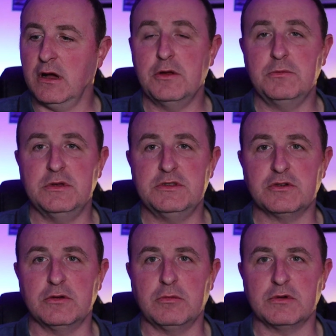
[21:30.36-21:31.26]
hope you
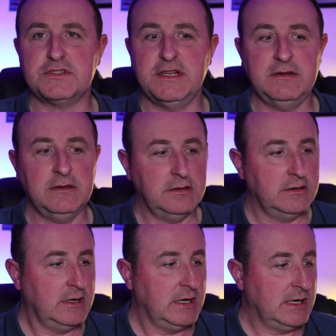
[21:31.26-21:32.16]
enjoyed watching.
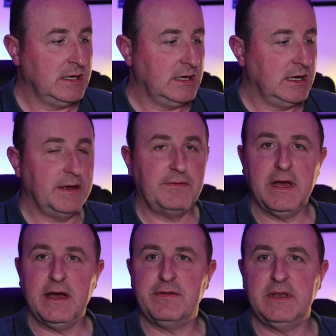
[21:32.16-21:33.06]
If you
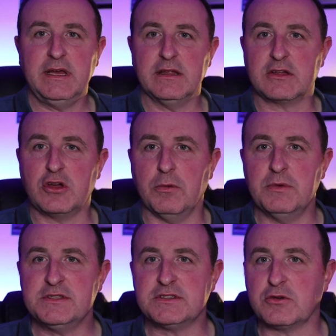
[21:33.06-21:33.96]
have any other
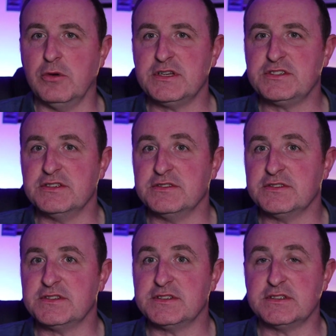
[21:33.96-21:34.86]
comments or
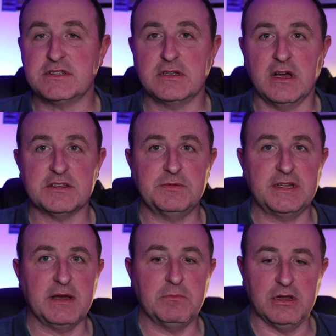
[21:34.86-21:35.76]
questions, ask me
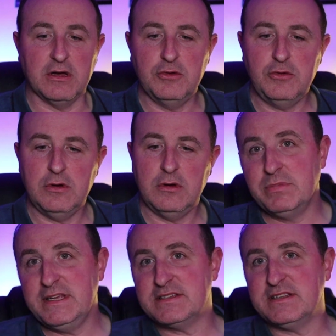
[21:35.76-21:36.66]
down below.
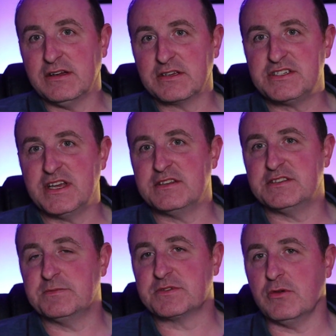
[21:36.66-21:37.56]
Please like, share and
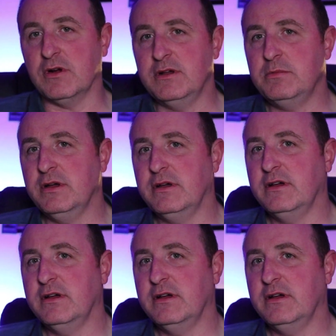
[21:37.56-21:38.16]
subscribe.